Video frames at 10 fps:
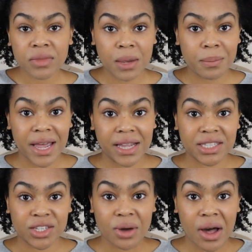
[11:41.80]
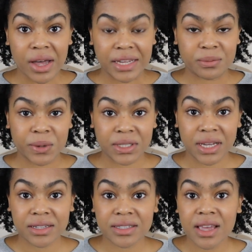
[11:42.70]
compared to high-end
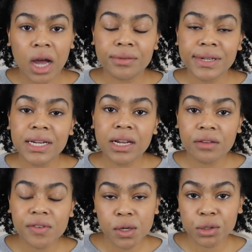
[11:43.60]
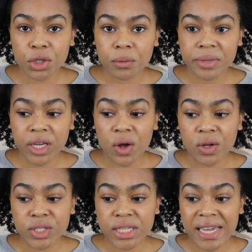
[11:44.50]
products. I really love Ojon
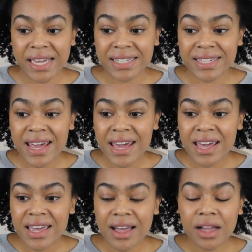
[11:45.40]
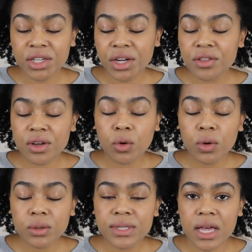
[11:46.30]
because it, I don't know, the
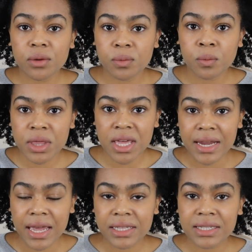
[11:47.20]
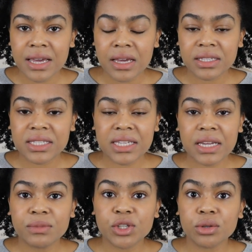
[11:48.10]
oils that are within it
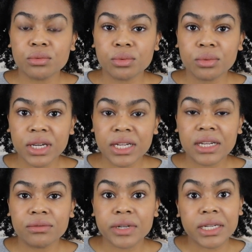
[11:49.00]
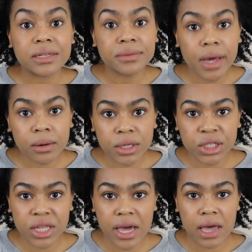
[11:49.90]
seem to really, really
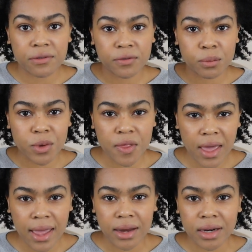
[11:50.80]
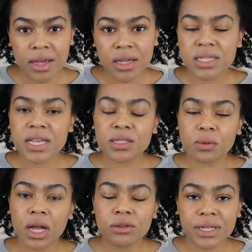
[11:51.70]
nourish the hair from within. So that's
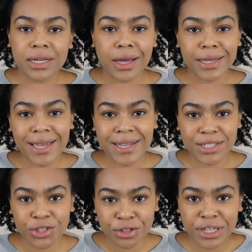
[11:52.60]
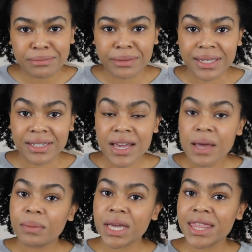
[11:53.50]
why I really like it as a treatment.
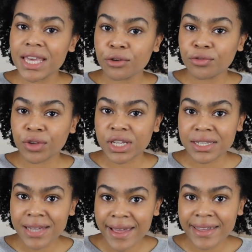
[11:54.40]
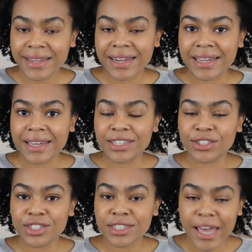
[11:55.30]
But I think for detangling and
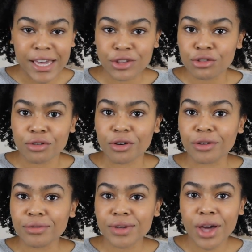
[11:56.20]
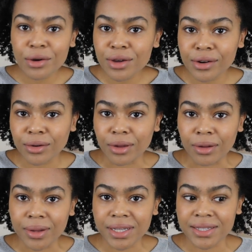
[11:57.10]
just getting through, coconut
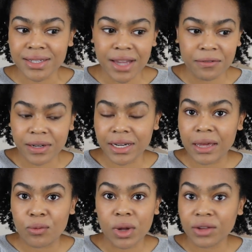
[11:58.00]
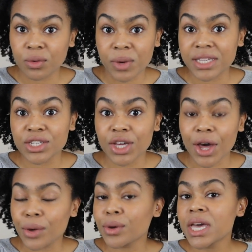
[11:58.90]
oil is definitely one of the ways to
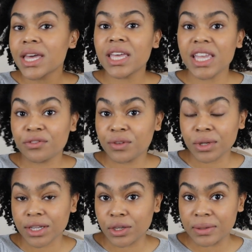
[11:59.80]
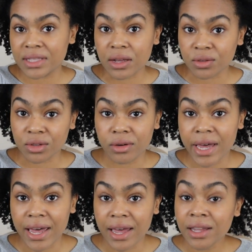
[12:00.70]
go if you can use that on your
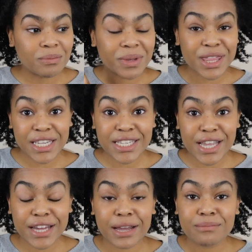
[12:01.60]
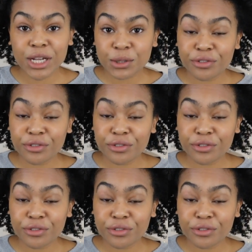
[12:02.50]
hair. But this side, I much